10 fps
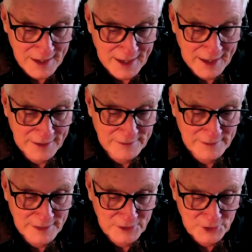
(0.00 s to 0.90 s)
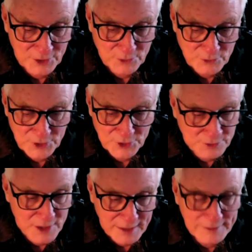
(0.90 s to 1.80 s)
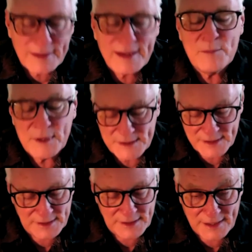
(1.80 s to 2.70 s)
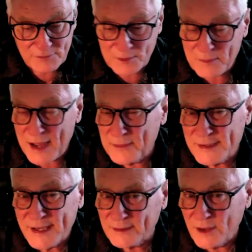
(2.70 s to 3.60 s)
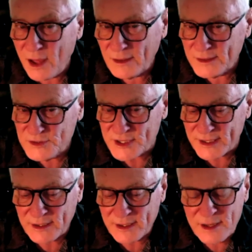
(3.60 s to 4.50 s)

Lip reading: And you're not limited even by the technology.